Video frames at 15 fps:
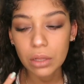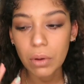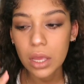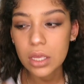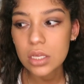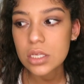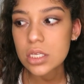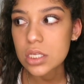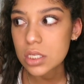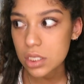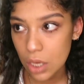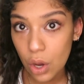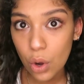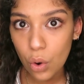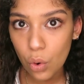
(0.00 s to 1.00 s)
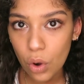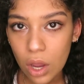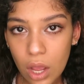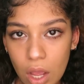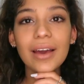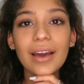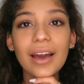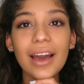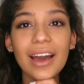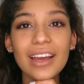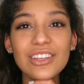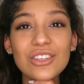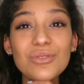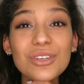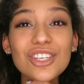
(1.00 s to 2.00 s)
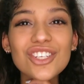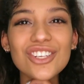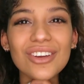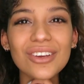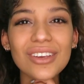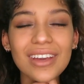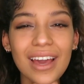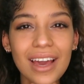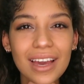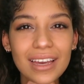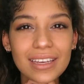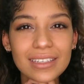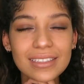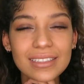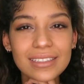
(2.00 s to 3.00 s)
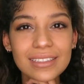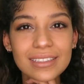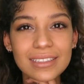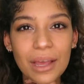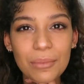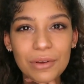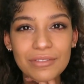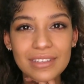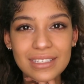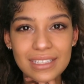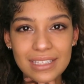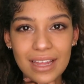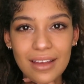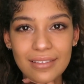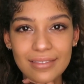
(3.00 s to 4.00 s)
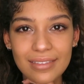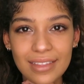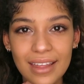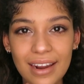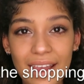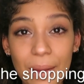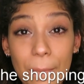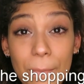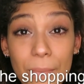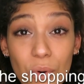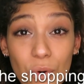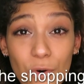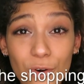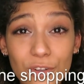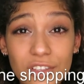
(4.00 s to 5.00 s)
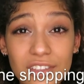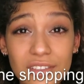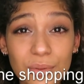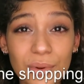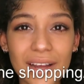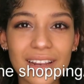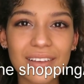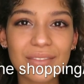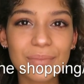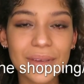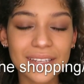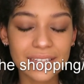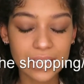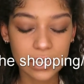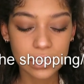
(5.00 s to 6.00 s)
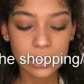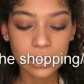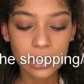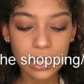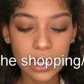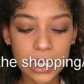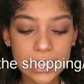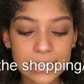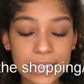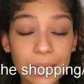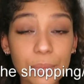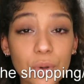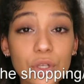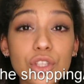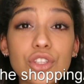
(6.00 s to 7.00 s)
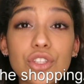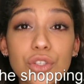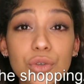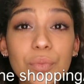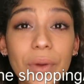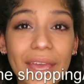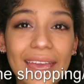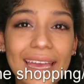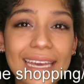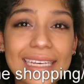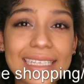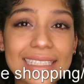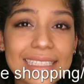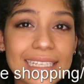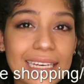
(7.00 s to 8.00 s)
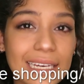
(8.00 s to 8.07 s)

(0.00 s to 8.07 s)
Anyway, so I just want to show you guys some of the stuff that I bought while I've been here. So I bought two bags.